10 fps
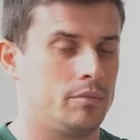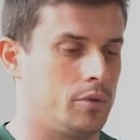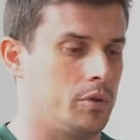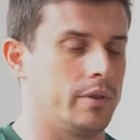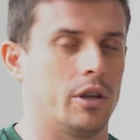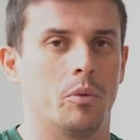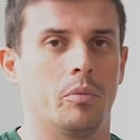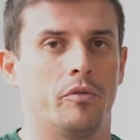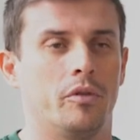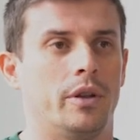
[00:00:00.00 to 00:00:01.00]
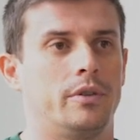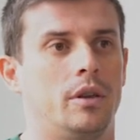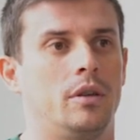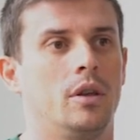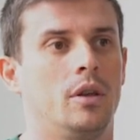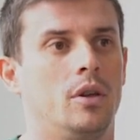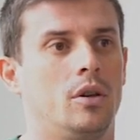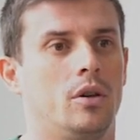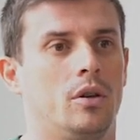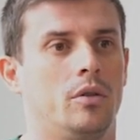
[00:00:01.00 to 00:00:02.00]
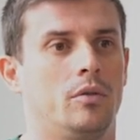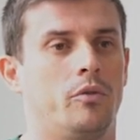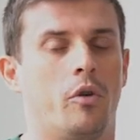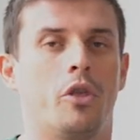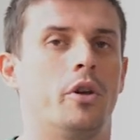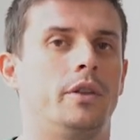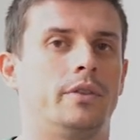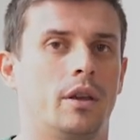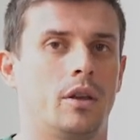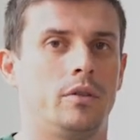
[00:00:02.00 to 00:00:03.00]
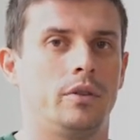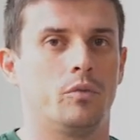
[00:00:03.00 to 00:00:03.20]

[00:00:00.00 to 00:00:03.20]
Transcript: So it's like a buffer, let's say, for 30 seconds.